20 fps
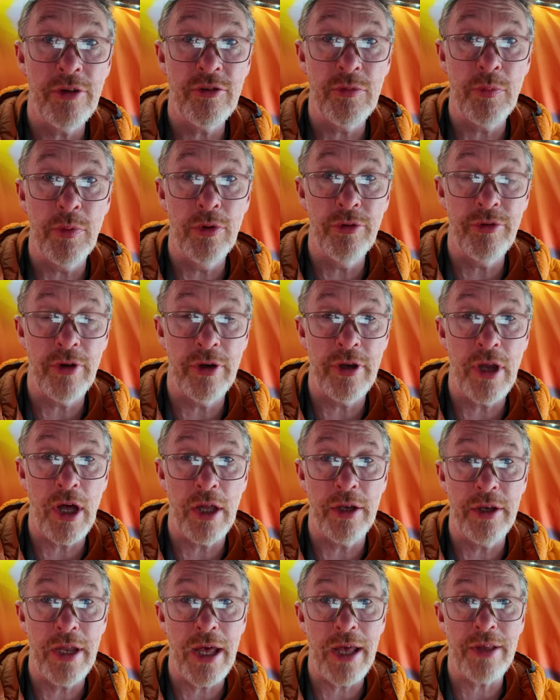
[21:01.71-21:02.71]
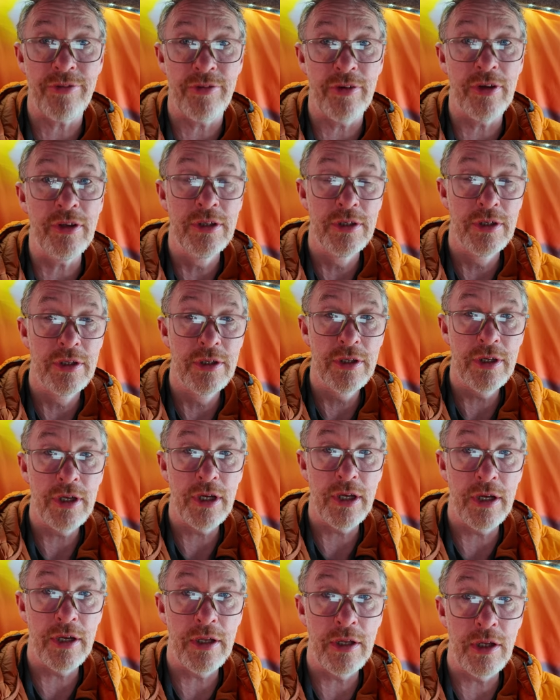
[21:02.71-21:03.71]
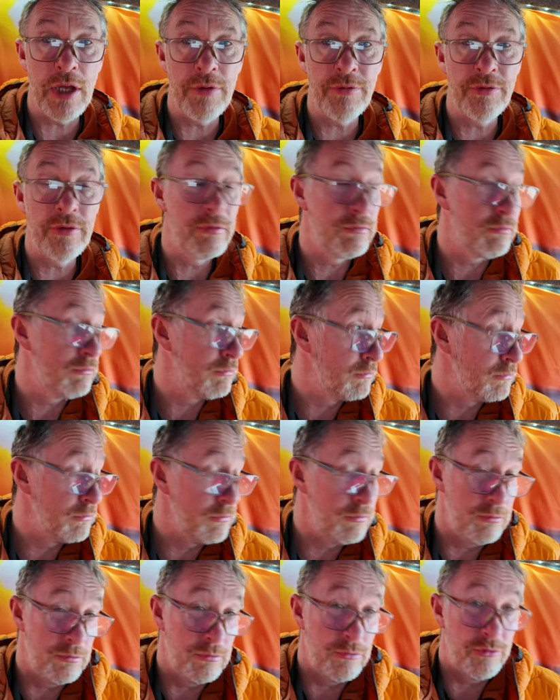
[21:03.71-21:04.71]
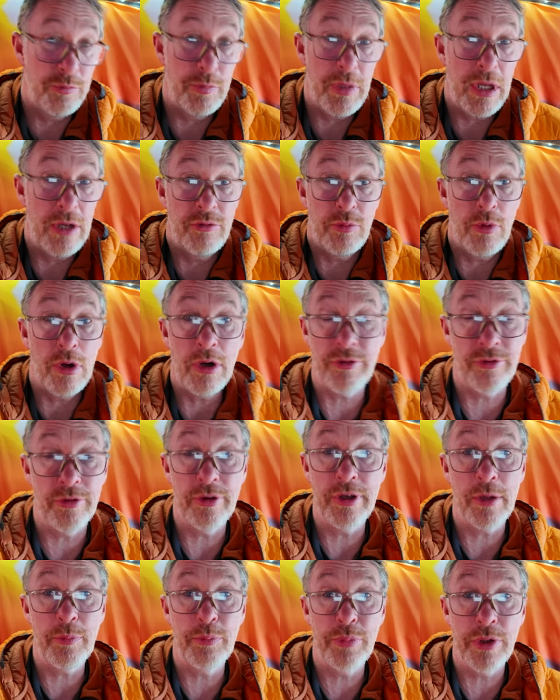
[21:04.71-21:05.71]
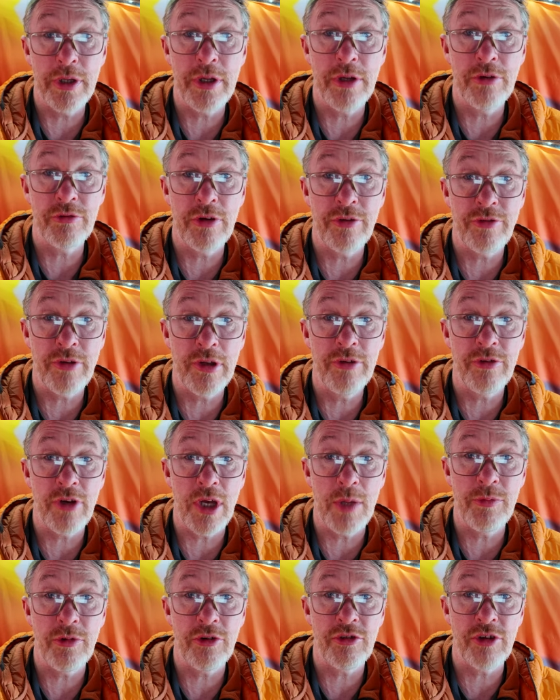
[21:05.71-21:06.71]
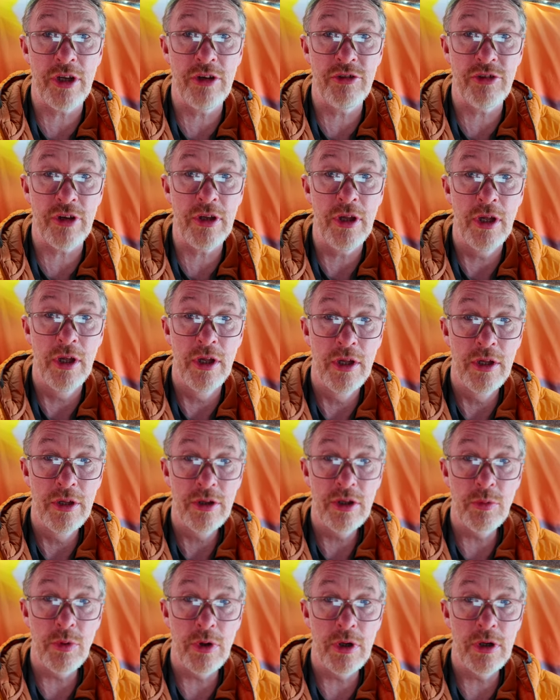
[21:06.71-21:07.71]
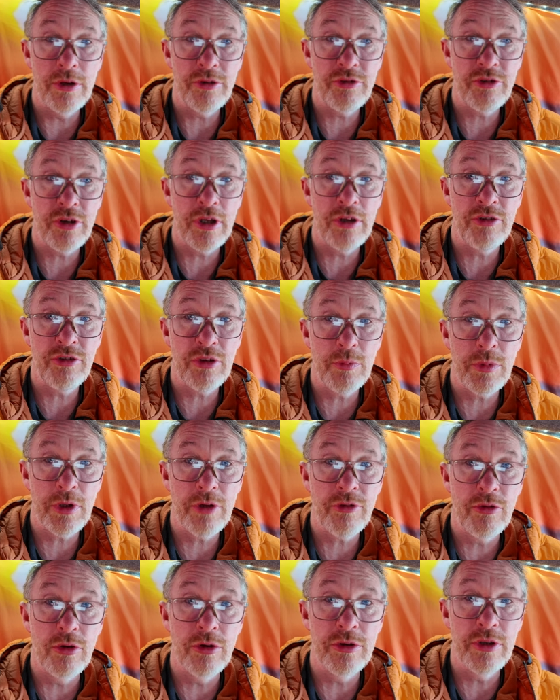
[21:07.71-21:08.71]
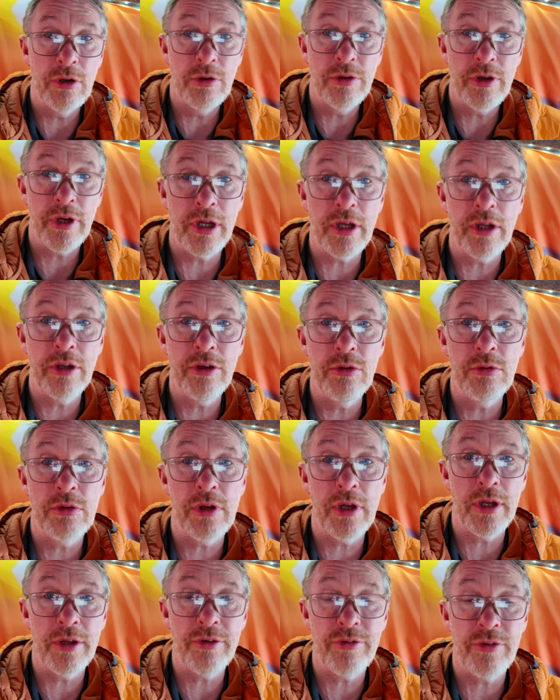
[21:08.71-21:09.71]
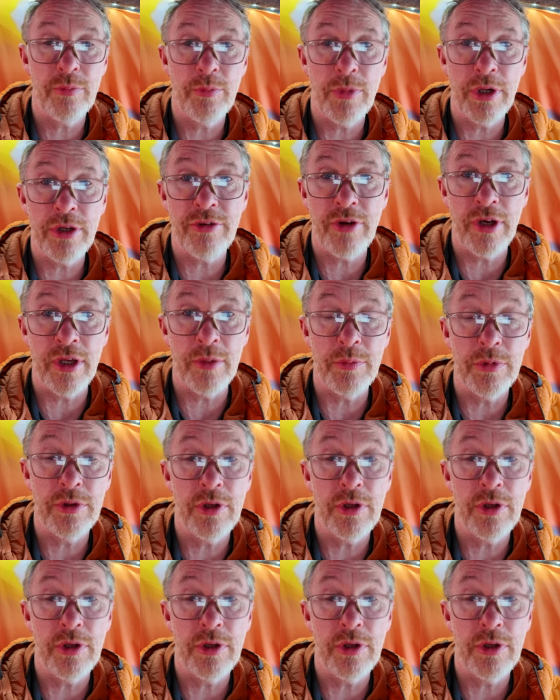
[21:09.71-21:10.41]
I suppose, or non-NASA live spacewalk. So yeah, pretty interesting. Times are changing, the world is changing, but it's good now that I can utilize my time.